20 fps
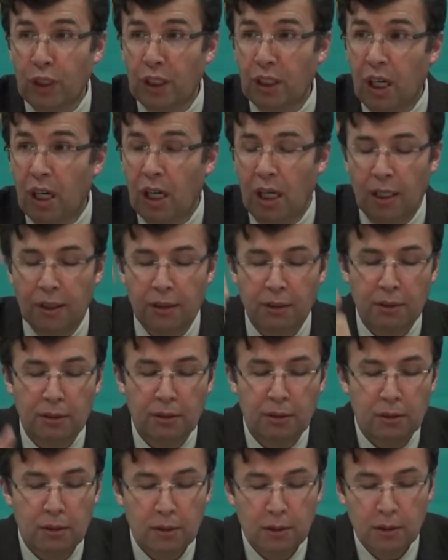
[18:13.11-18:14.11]
with God,
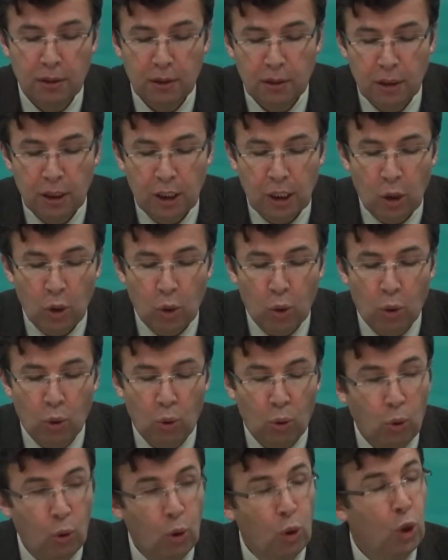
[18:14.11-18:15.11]

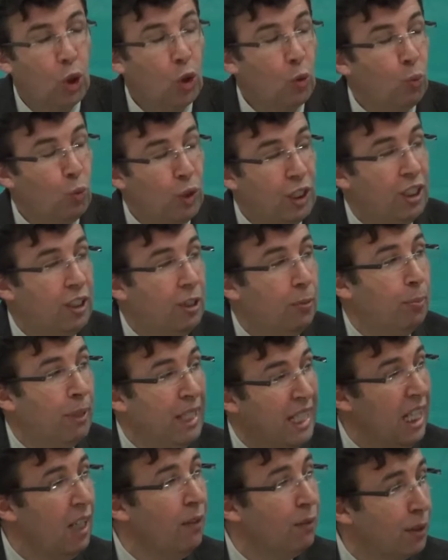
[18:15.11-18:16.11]
or with the
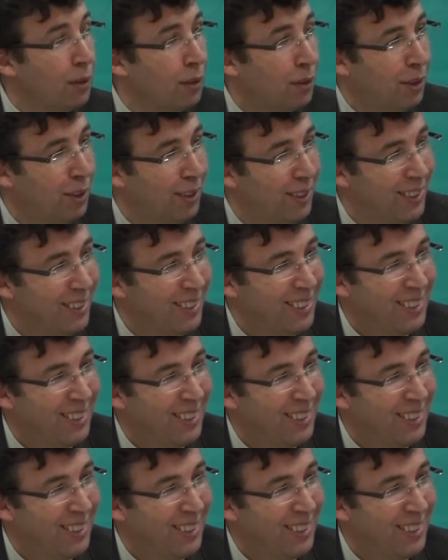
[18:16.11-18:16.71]
beloved.